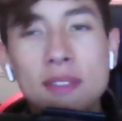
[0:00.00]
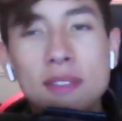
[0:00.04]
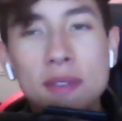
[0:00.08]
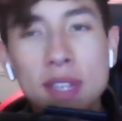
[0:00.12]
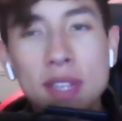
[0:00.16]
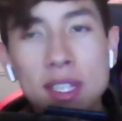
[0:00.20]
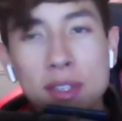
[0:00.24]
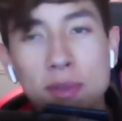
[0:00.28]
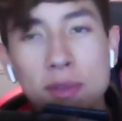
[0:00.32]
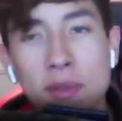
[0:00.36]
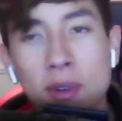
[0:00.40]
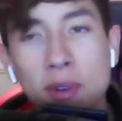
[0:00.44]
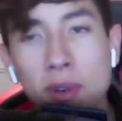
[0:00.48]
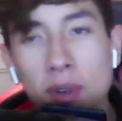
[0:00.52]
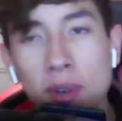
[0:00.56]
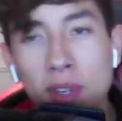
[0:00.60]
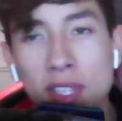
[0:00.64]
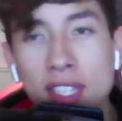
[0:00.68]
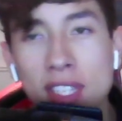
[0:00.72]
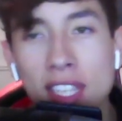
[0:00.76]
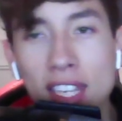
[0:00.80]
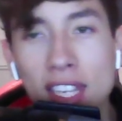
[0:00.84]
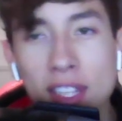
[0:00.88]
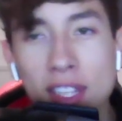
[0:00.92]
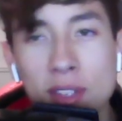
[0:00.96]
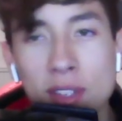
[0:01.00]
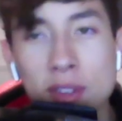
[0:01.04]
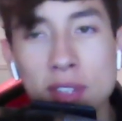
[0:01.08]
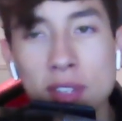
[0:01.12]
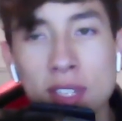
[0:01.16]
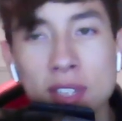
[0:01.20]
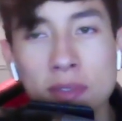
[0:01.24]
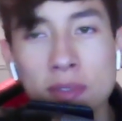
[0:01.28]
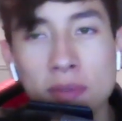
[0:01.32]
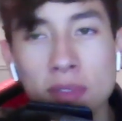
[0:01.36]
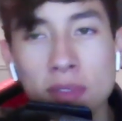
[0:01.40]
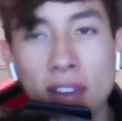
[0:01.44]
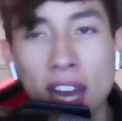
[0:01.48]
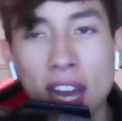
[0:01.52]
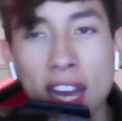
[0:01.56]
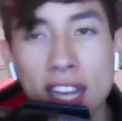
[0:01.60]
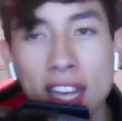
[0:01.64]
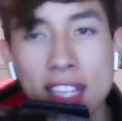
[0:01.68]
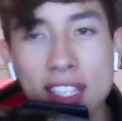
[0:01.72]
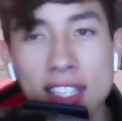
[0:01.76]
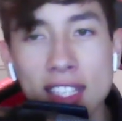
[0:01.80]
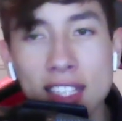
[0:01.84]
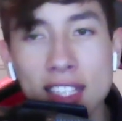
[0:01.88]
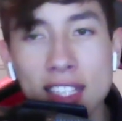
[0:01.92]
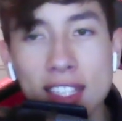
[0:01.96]
is of course like just
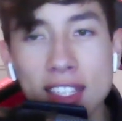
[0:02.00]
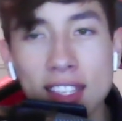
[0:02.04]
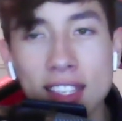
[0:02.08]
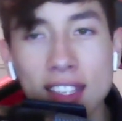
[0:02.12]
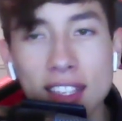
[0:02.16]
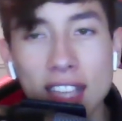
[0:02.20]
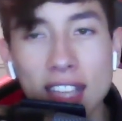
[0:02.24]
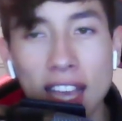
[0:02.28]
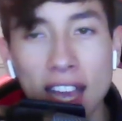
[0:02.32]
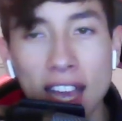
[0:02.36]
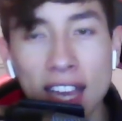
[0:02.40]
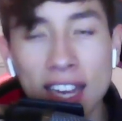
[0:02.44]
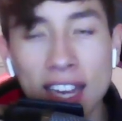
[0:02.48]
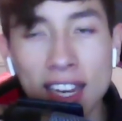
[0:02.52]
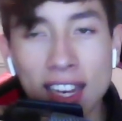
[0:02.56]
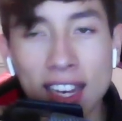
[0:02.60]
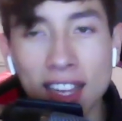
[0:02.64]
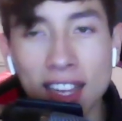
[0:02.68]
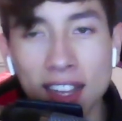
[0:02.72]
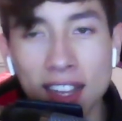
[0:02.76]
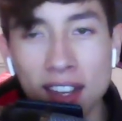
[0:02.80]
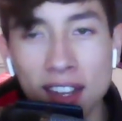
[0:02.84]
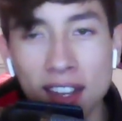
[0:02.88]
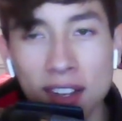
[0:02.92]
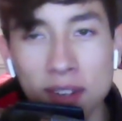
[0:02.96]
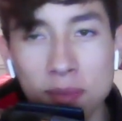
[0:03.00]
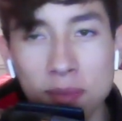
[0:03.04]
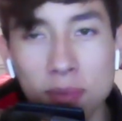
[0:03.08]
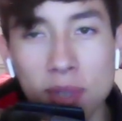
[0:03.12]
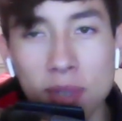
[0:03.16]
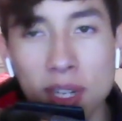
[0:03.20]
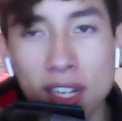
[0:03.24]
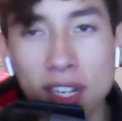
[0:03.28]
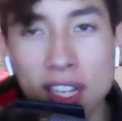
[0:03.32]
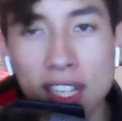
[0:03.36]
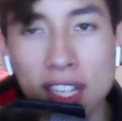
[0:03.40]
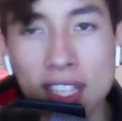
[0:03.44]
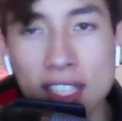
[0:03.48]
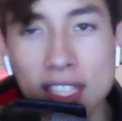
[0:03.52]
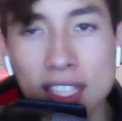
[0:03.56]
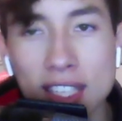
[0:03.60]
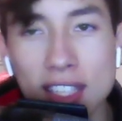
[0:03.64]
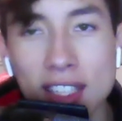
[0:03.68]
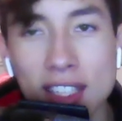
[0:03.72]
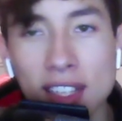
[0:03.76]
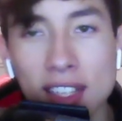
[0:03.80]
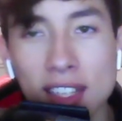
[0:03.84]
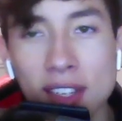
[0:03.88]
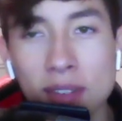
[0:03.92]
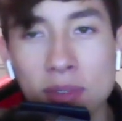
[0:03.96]
fast editing on plugins and
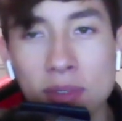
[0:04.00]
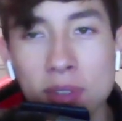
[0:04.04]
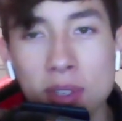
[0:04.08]
stuff.